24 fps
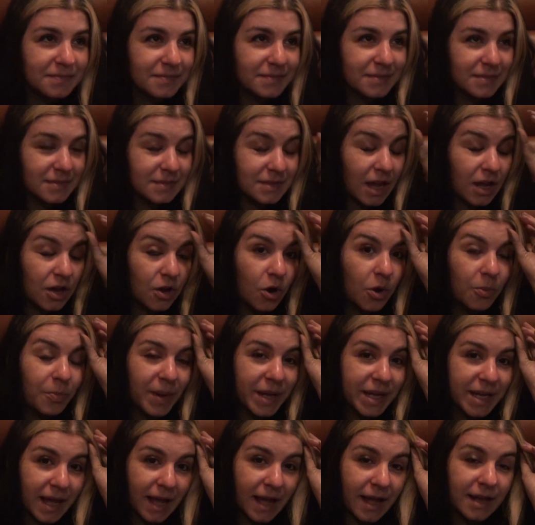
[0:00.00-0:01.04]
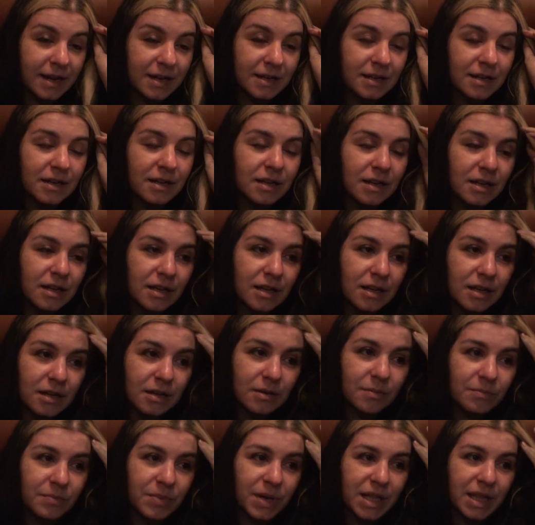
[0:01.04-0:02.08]
Um, I hope I can.
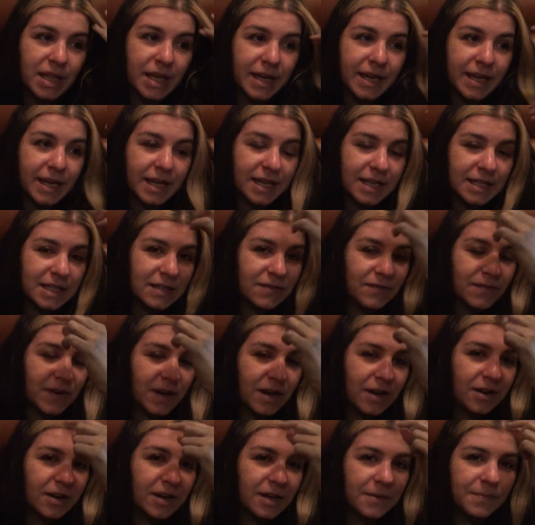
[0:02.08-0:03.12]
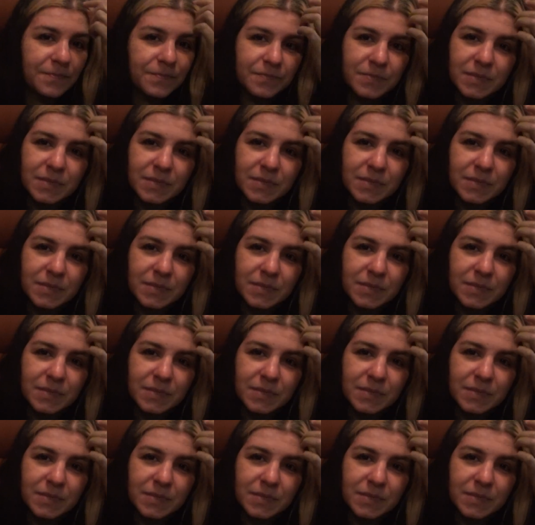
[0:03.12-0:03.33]
Yeah, but like it's very.